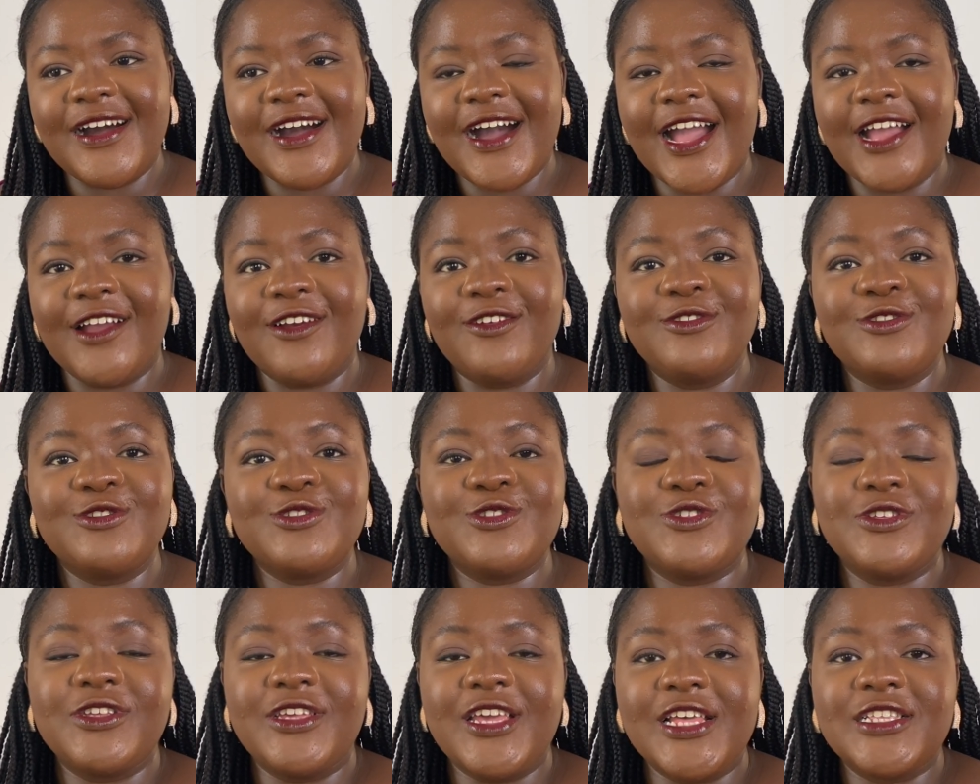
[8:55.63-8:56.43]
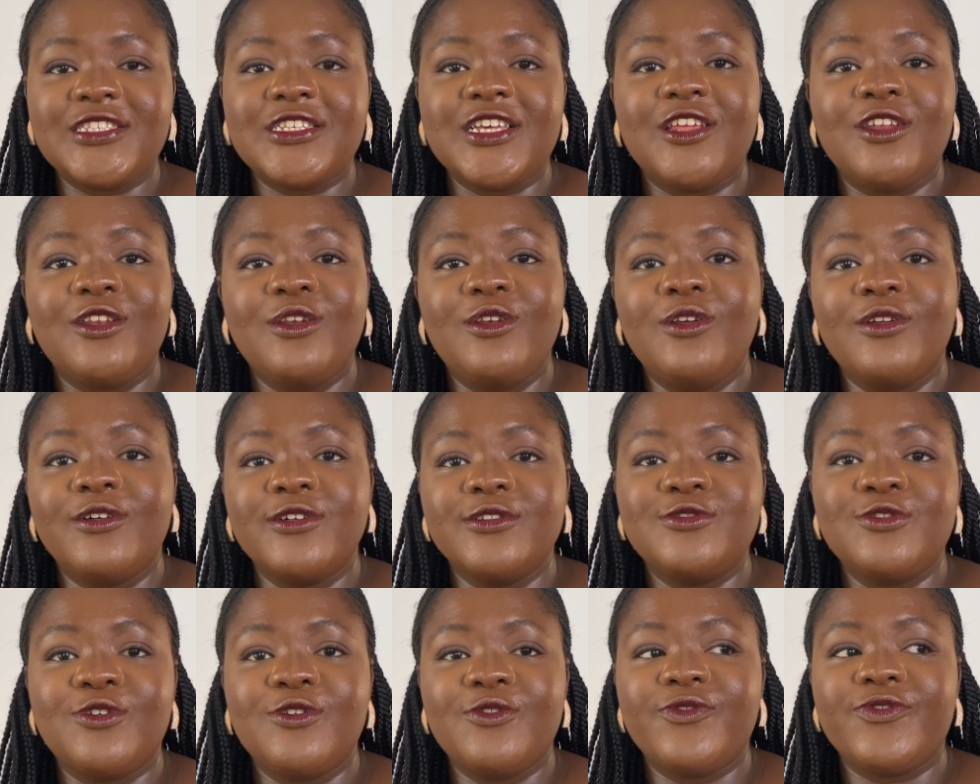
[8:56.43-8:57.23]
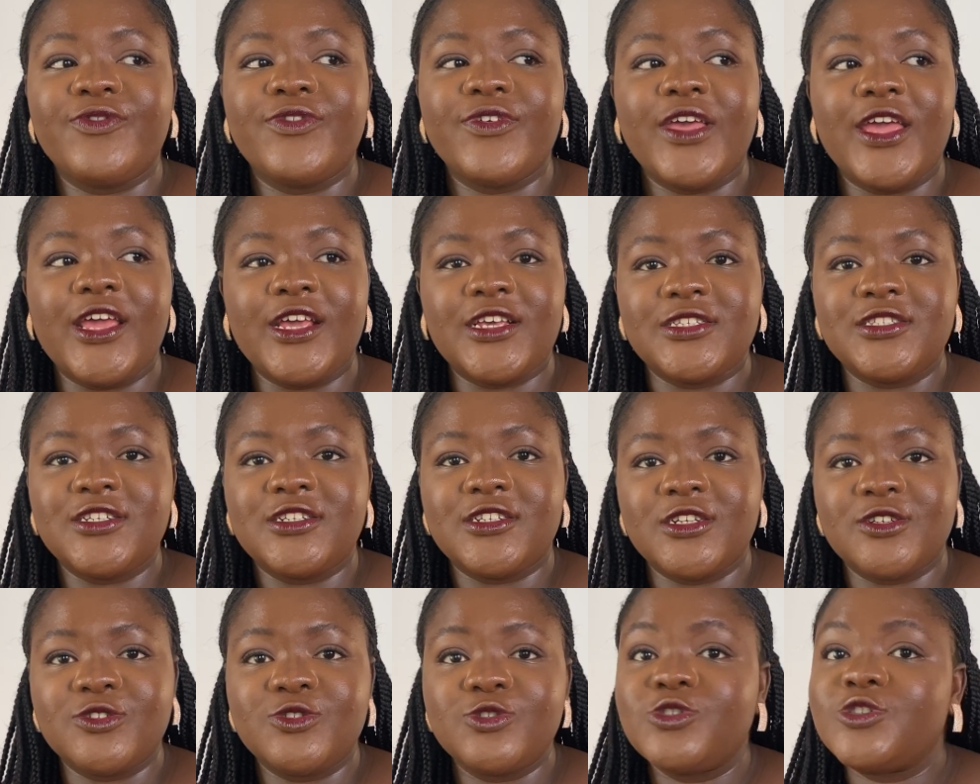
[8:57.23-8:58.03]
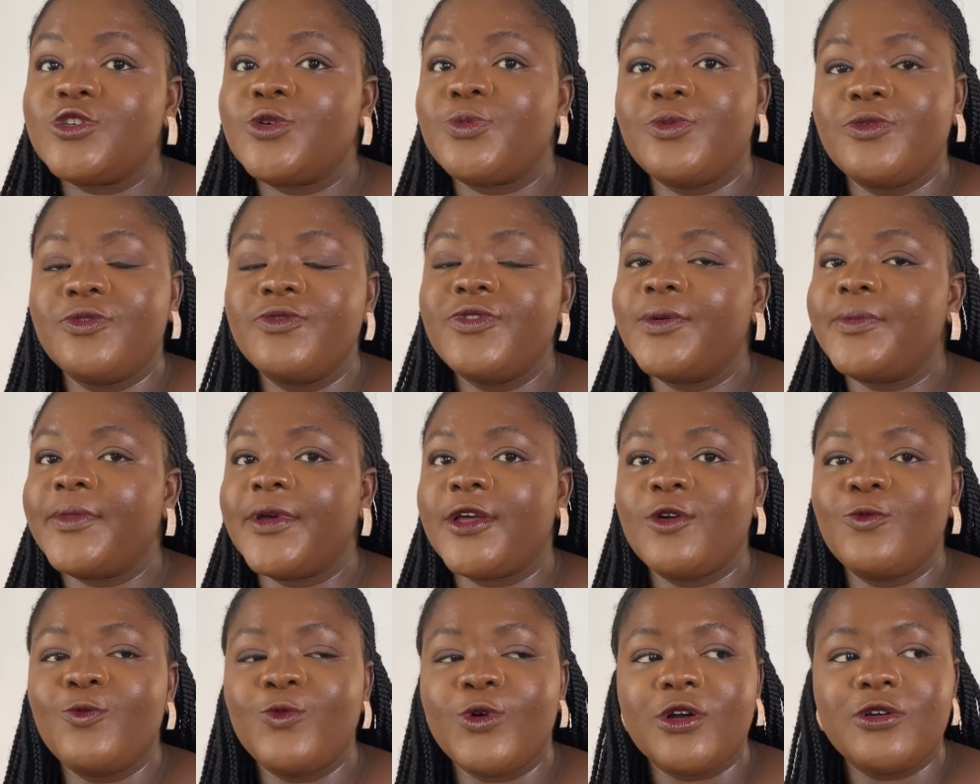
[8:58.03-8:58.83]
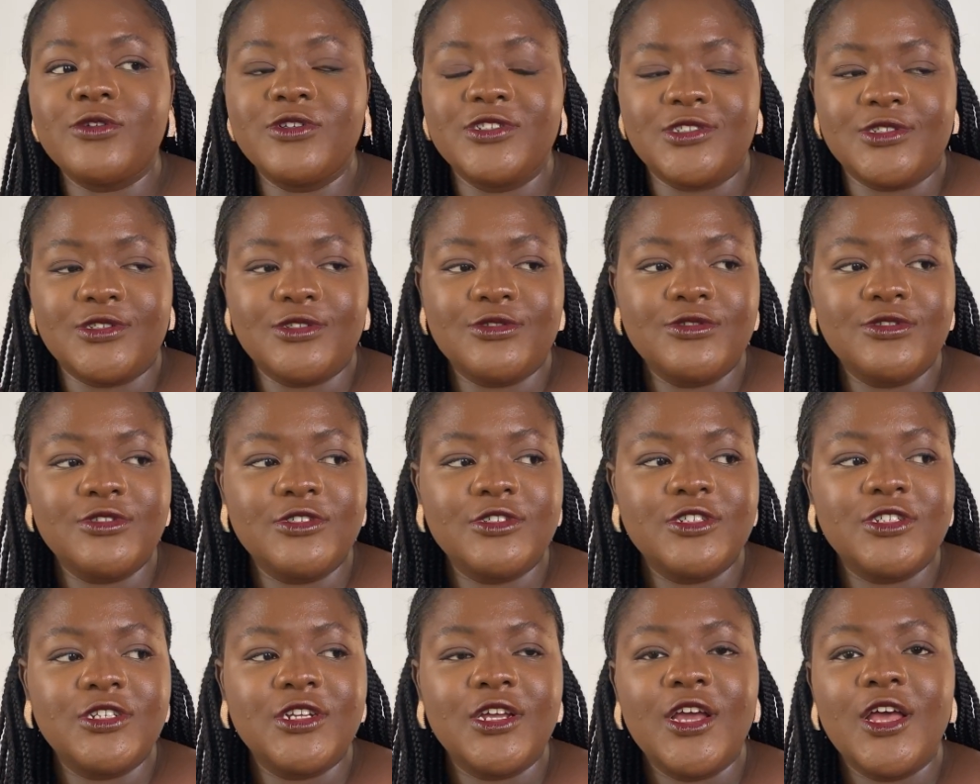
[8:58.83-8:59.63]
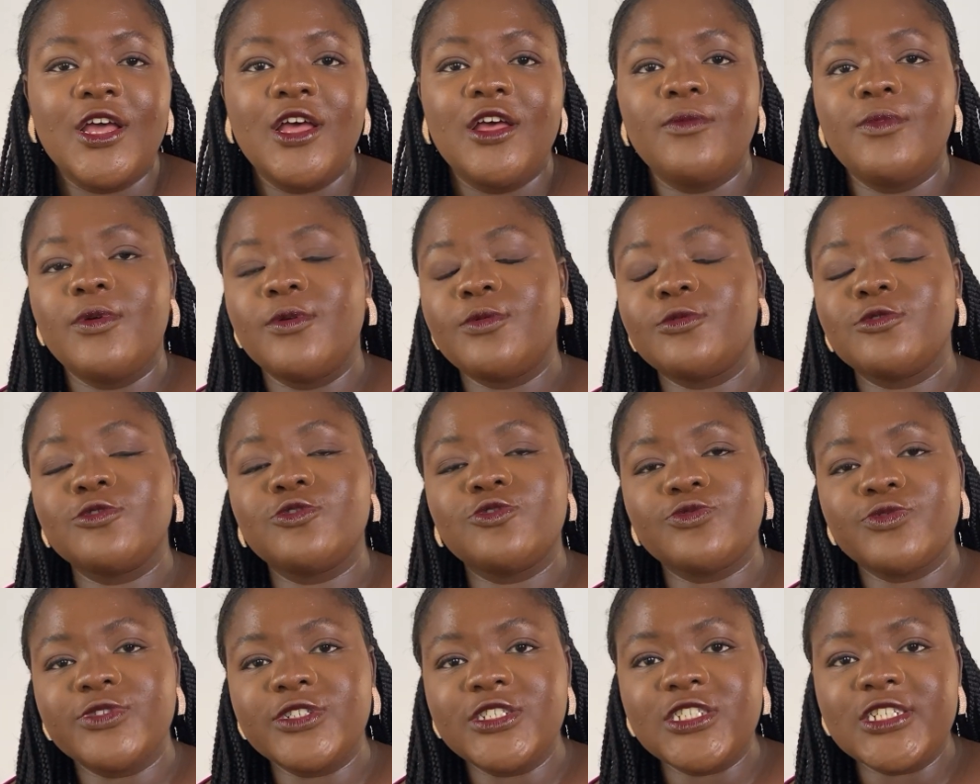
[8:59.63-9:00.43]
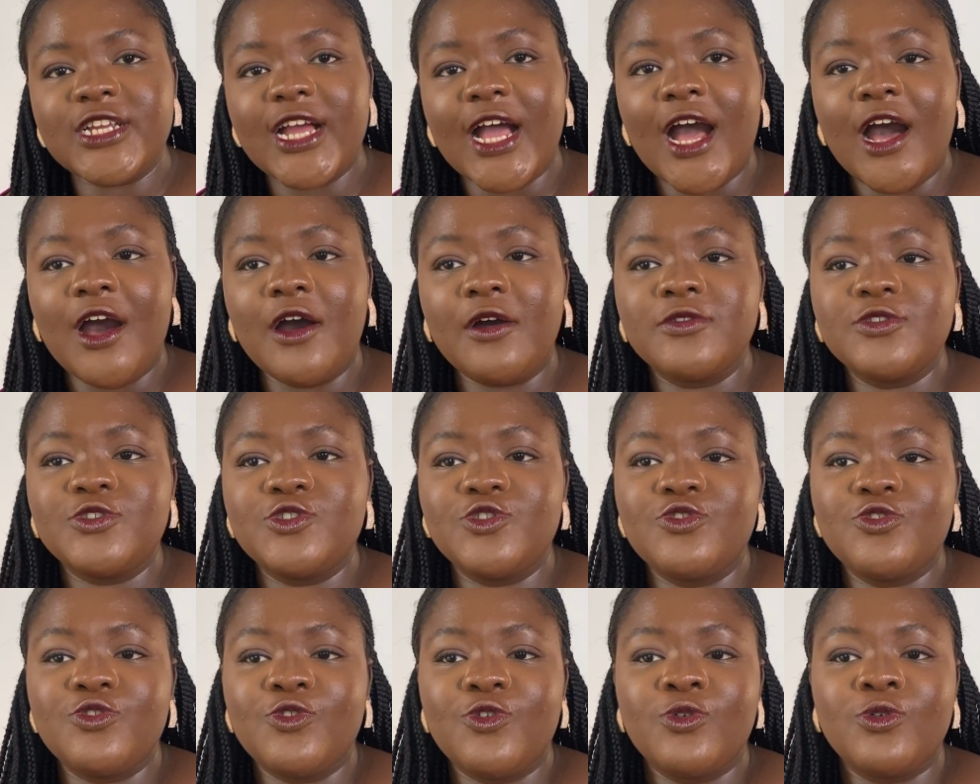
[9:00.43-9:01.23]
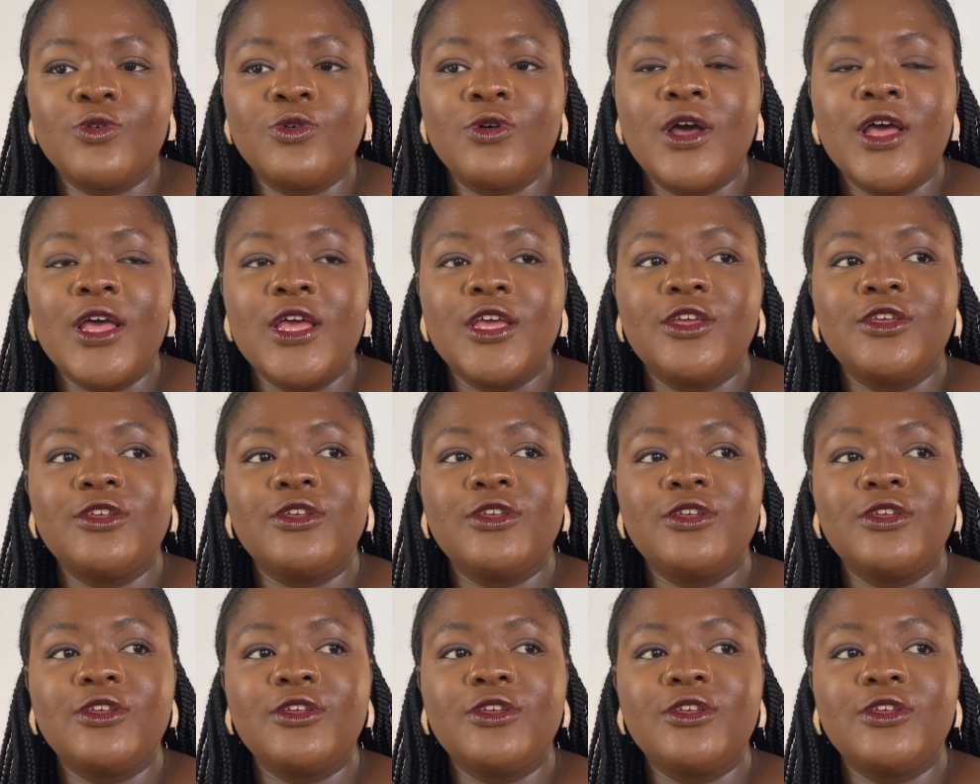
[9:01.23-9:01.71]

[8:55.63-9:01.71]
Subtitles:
I used to get a lot of external social proof that my work was good. People would reach out, you know.